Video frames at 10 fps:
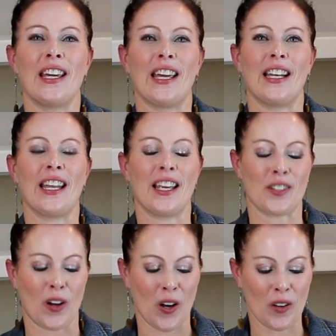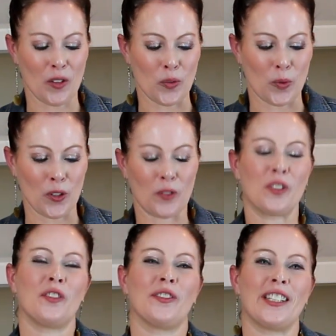and it has all those
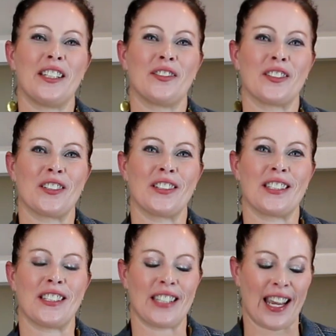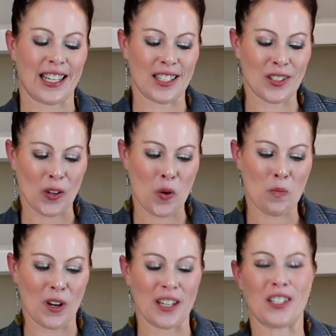wonderful flavors that just add so
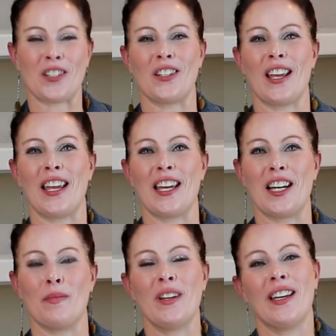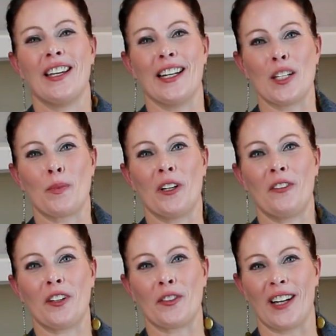much to the ham, and it's
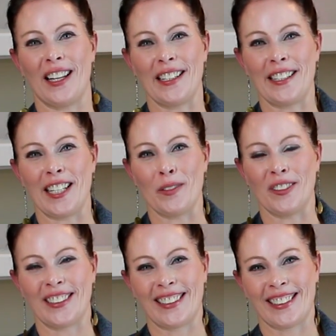perfect for your holiday table.